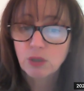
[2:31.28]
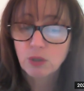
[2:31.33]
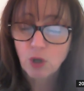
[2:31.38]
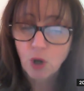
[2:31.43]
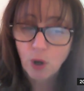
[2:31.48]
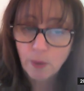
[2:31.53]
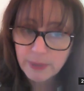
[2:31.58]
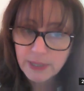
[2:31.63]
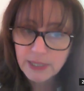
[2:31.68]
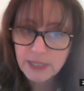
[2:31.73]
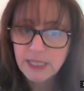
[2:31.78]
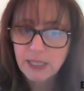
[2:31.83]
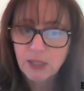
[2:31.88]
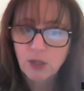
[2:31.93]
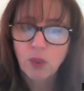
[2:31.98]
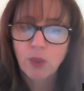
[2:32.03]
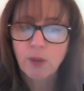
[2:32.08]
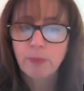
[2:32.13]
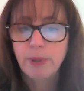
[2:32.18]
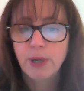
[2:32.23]

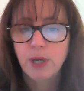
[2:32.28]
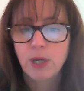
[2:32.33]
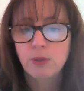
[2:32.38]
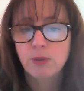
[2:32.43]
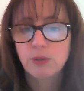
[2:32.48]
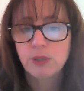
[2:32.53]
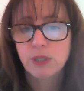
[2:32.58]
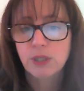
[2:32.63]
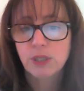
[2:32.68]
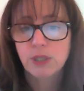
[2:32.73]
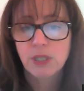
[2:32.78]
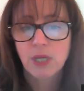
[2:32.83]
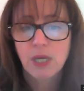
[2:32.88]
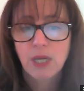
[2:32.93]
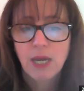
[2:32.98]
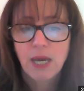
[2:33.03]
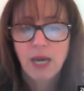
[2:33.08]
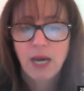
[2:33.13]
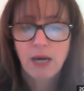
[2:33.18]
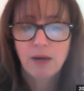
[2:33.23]
commenting on the posts,
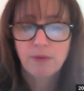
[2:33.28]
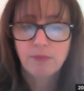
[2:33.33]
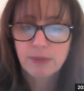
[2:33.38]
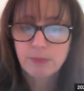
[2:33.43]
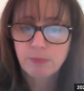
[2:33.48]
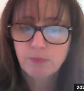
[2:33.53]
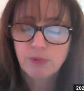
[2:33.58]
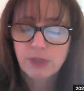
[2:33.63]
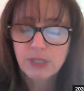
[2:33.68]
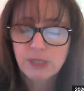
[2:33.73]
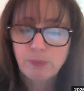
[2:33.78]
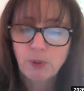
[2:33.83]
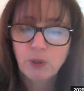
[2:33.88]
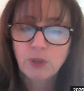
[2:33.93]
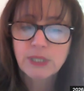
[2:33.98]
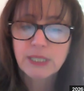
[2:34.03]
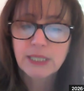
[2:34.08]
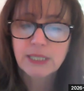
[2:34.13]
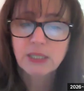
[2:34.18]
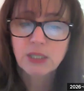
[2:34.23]

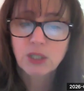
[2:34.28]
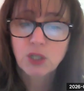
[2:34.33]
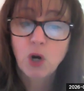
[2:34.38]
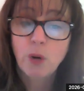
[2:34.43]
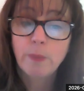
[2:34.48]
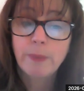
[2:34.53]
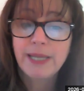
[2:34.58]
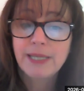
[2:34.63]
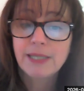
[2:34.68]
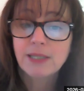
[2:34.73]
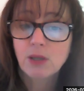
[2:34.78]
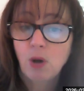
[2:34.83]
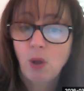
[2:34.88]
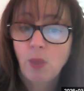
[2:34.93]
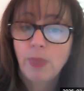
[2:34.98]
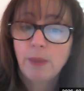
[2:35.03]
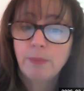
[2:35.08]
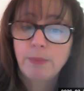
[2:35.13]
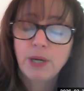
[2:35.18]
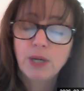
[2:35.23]
responding to comments
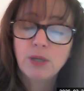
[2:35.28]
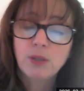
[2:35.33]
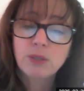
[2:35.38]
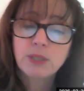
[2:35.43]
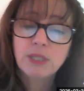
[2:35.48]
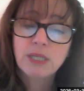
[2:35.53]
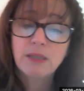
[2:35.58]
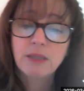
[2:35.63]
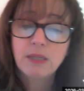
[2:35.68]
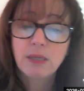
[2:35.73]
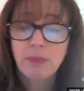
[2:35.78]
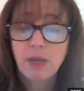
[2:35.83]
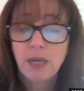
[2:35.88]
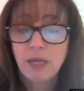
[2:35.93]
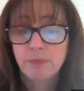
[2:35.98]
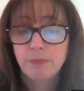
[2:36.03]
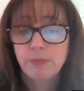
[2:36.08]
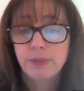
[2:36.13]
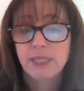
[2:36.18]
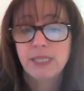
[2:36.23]
on the post,
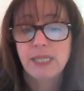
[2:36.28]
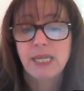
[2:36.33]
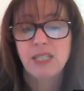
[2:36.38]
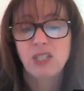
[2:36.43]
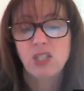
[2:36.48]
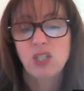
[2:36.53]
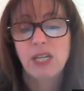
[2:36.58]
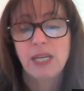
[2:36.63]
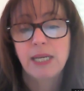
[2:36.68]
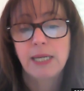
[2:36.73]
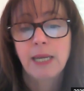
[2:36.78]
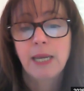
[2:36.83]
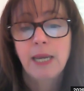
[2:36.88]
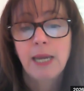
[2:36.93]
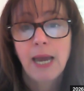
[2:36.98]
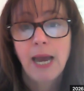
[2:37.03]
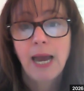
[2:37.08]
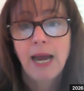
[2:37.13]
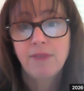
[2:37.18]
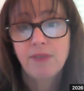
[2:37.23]
and potentially
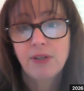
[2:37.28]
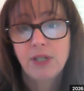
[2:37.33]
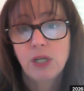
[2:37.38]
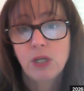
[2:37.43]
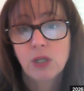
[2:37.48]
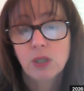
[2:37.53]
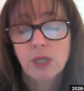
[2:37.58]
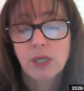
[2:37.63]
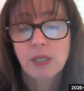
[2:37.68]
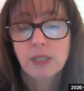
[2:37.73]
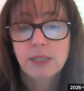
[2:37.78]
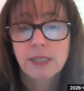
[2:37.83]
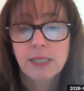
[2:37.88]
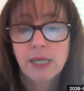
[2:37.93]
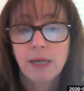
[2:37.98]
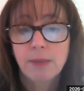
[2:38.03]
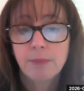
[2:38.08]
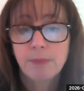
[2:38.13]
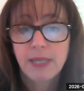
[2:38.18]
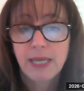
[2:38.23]
having a look at the
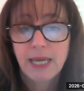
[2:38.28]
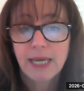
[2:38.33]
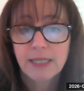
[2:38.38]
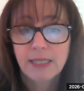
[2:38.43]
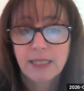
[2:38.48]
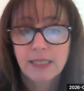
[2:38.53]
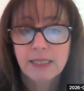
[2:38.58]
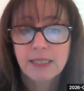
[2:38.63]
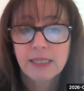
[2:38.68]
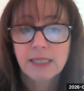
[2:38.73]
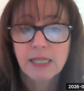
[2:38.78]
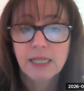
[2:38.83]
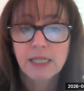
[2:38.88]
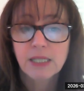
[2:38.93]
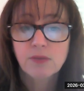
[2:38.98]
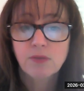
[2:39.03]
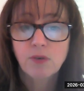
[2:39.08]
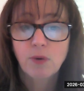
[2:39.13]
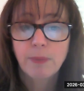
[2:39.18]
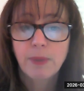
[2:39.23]

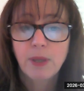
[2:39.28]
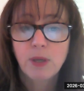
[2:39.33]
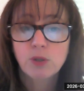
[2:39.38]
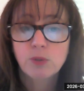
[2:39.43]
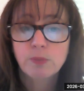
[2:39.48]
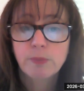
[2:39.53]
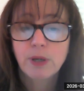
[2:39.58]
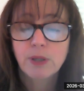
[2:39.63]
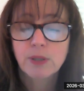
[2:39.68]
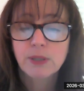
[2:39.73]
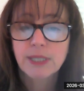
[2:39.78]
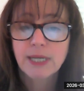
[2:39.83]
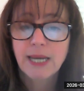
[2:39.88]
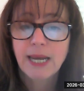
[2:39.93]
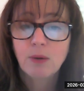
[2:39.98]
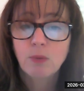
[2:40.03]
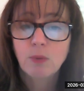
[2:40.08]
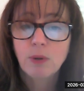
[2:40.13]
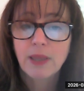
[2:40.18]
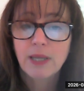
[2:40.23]
analytics from those posts and
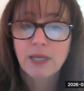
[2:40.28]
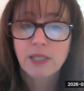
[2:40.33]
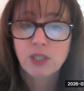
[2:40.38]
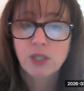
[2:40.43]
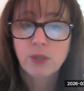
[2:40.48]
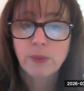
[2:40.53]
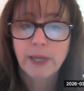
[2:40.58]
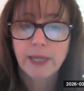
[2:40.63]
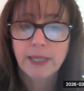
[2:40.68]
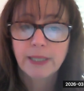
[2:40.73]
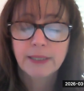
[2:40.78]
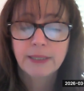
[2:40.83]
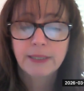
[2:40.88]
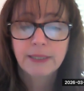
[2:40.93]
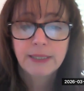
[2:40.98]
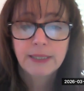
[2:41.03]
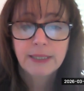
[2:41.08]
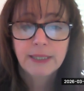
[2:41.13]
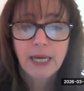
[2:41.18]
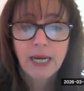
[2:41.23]
how well they're doing.
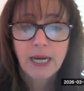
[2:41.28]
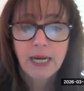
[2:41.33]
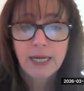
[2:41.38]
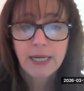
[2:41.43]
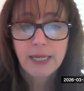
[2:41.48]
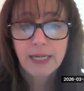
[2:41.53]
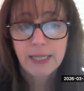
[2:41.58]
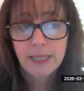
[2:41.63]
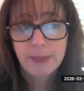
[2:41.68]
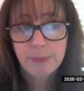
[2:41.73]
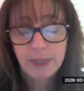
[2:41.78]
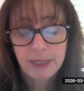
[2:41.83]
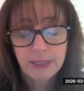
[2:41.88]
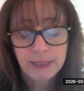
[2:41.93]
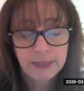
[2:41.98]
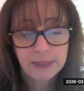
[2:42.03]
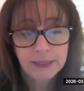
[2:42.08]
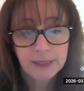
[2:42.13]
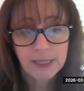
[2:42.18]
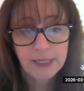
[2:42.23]

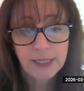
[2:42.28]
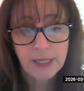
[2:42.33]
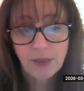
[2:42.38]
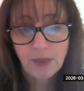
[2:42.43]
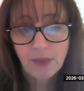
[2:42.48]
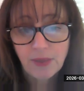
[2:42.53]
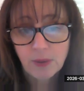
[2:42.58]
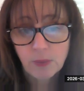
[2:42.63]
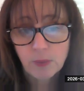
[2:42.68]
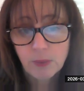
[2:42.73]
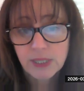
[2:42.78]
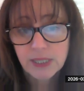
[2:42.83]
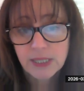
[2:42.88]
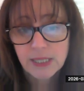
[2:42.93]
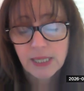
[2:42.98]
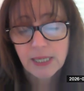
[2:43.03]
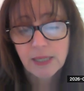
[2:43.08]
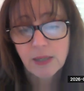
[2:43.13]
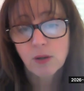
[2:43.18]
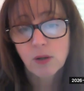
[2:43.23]
Another thing we
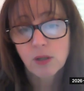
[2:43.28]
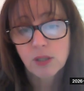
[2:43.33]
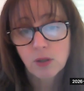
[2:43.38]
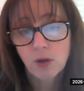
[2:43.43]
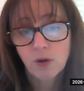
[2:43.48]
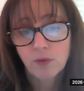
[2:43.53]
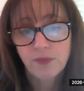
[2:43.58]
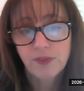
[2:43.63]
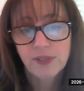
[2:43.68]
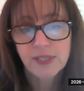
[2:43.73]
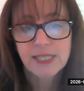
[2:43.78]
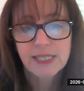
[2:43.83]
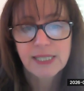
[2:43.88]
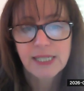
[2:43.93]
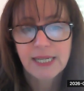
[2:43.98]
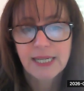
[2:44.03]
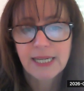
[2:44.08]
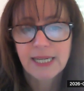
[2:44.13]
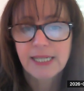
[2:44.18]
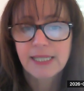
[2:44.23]
see
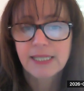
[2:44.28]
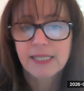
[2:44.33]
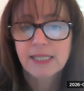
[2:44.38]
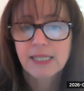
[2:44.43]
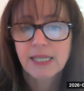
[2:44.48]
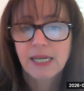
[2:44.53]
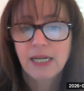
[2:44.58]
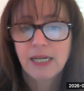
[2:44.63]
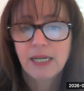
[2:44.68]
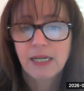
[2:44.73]
obviously is